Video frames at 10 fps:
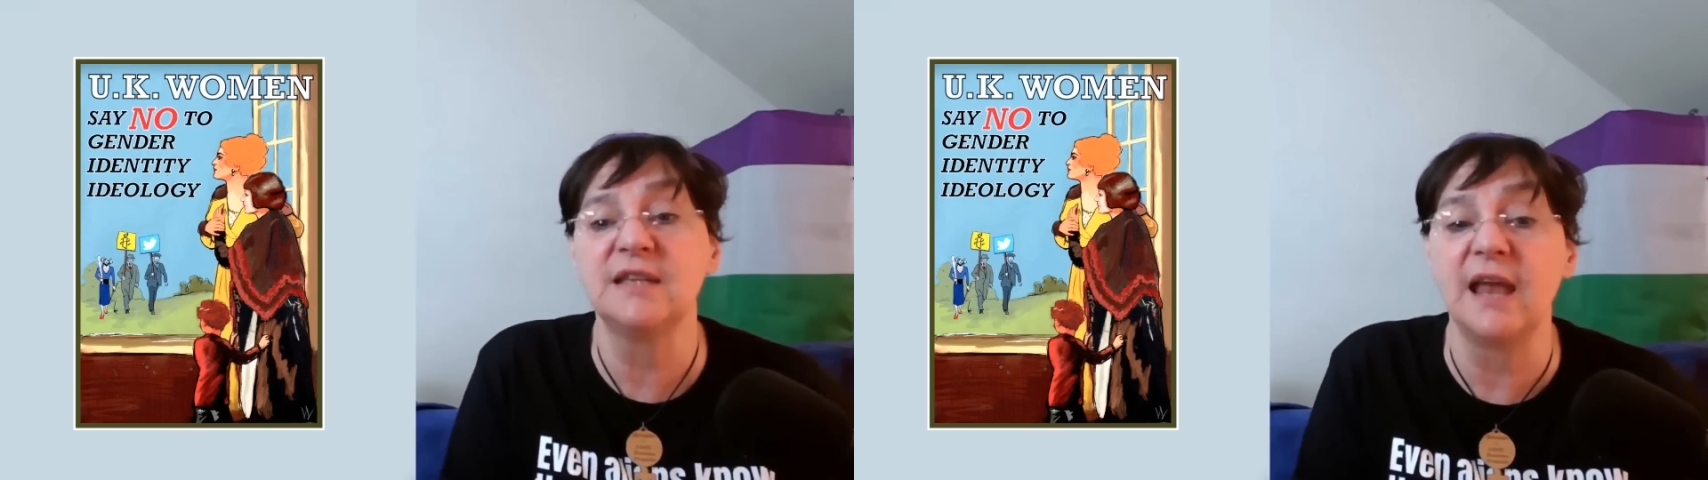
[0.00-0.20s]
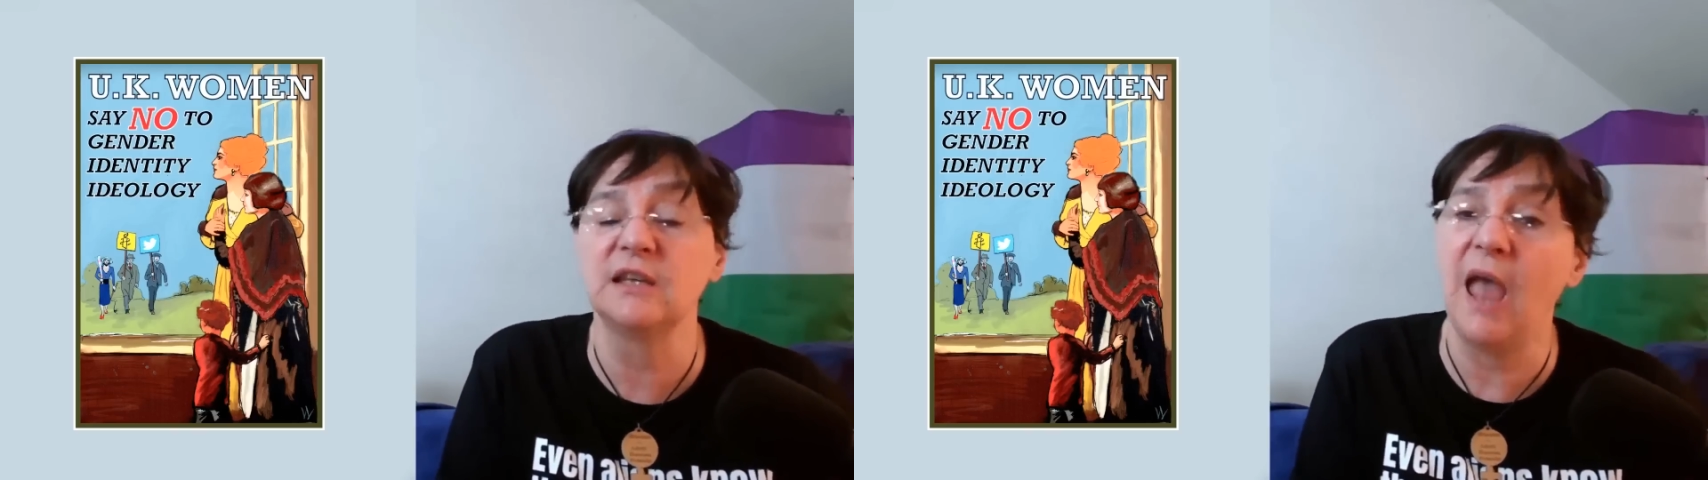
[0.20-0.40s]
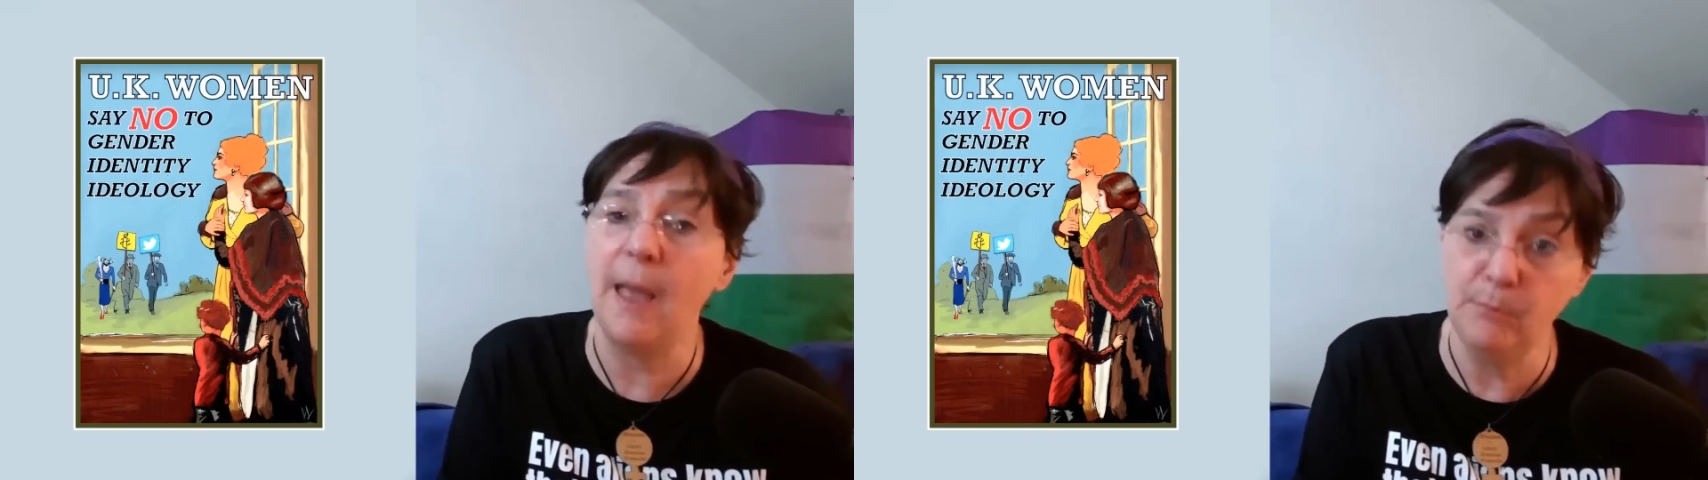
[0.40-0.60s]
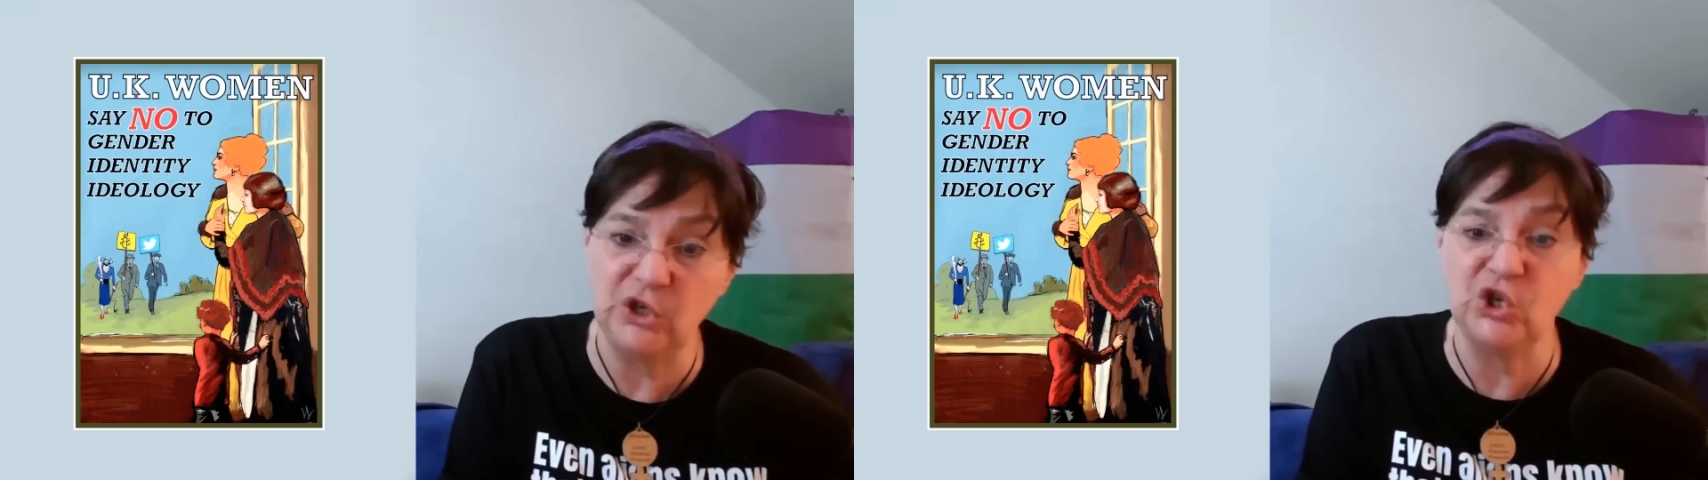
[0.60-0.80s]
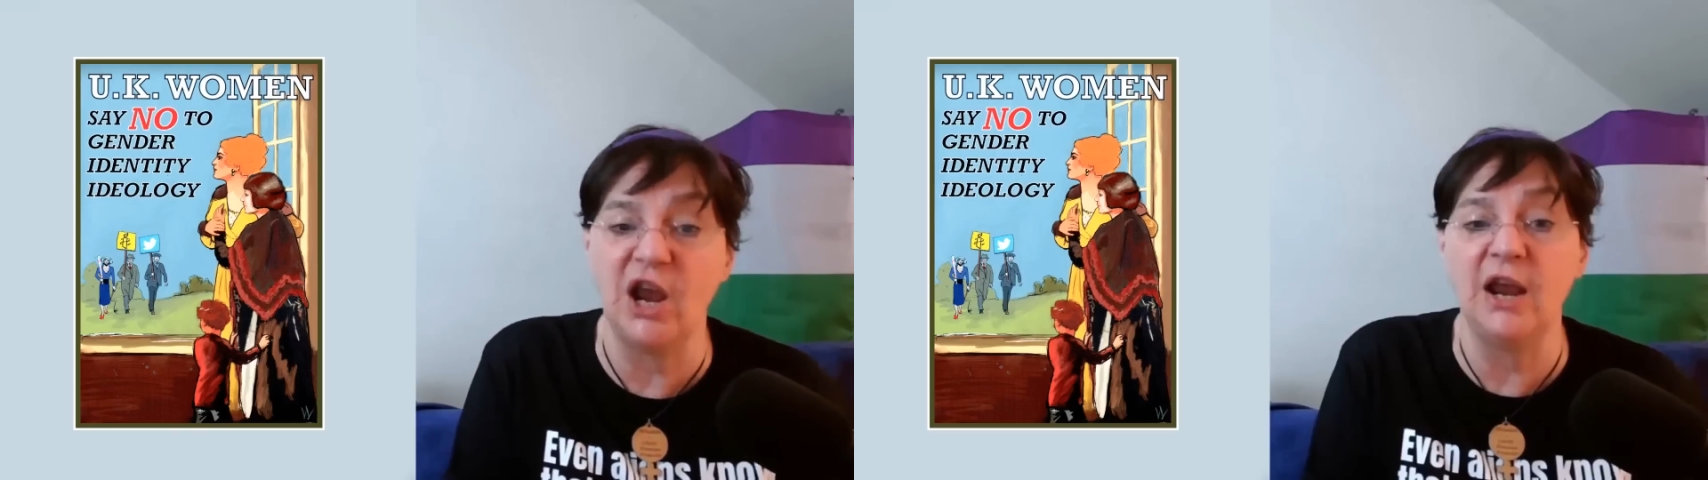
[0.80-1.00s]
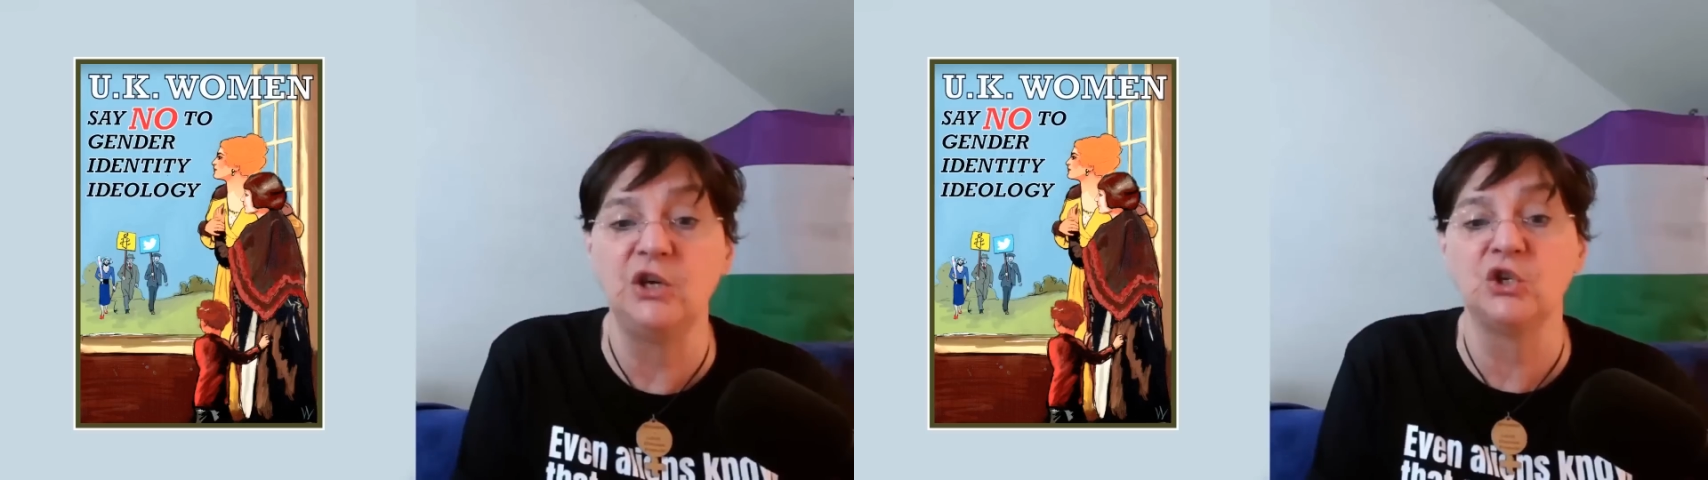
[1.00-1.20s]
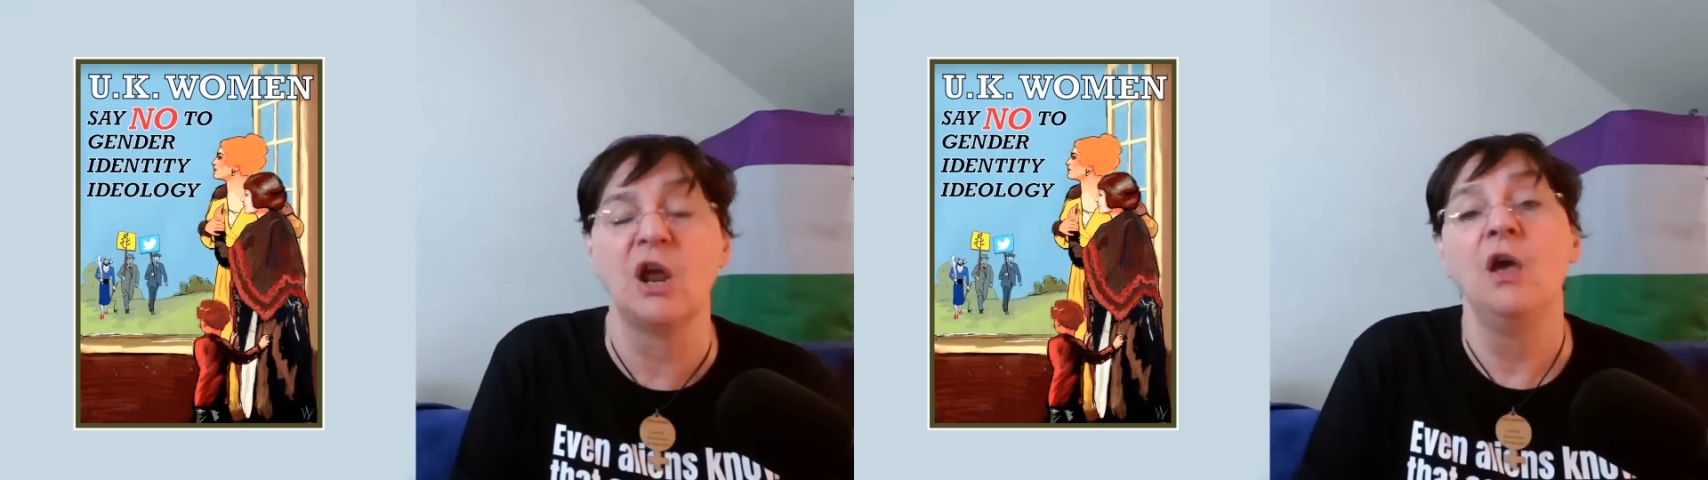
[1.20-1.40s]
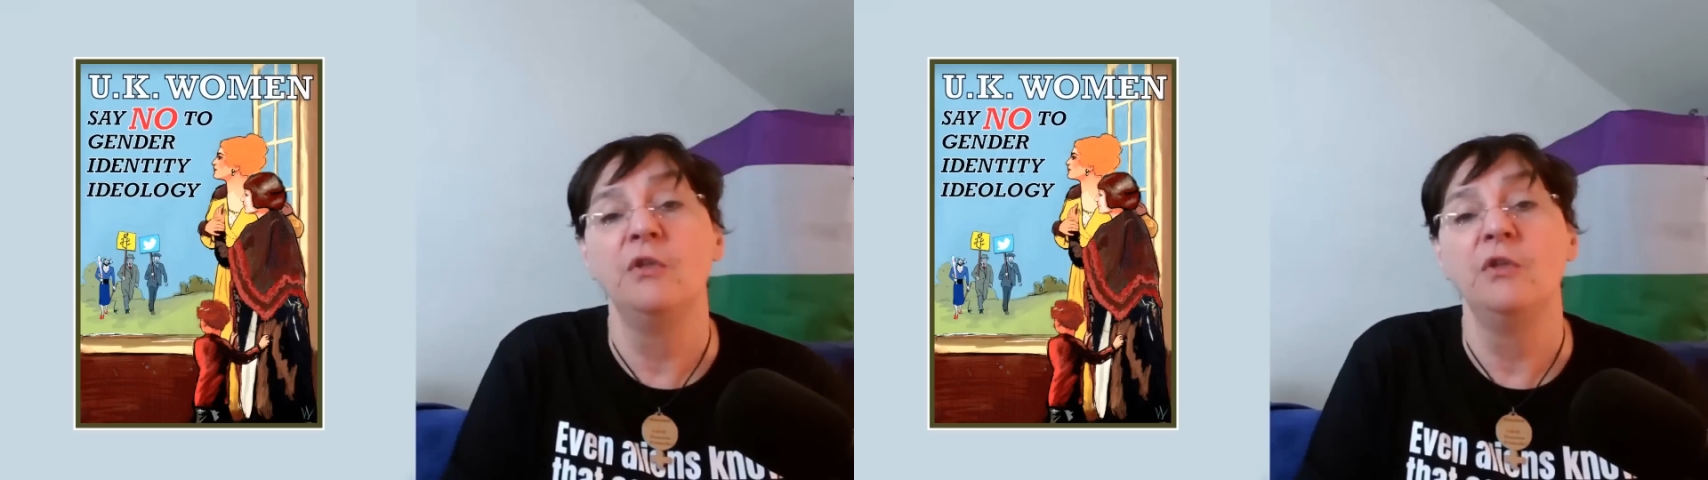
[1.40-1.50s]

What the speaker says: sex can be changed,